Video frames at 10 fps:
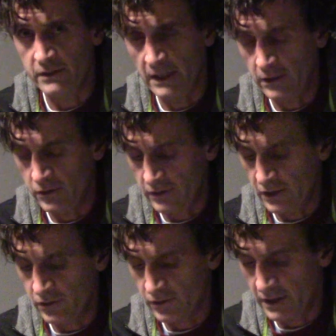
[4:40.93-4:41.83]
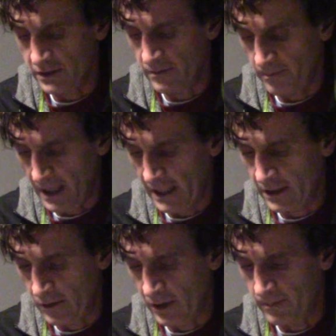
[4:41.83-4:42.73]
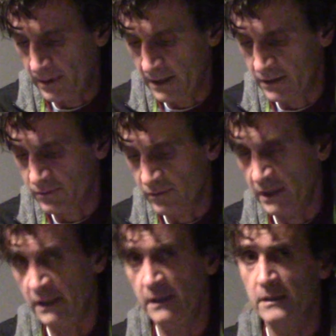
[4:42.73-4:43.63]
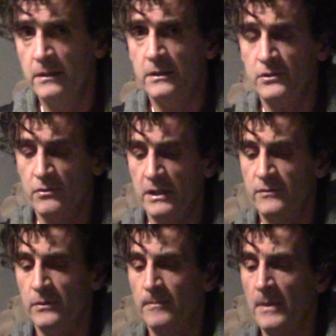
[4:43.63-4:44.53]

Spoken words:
and the judicial system backing you up, is really disgraceful.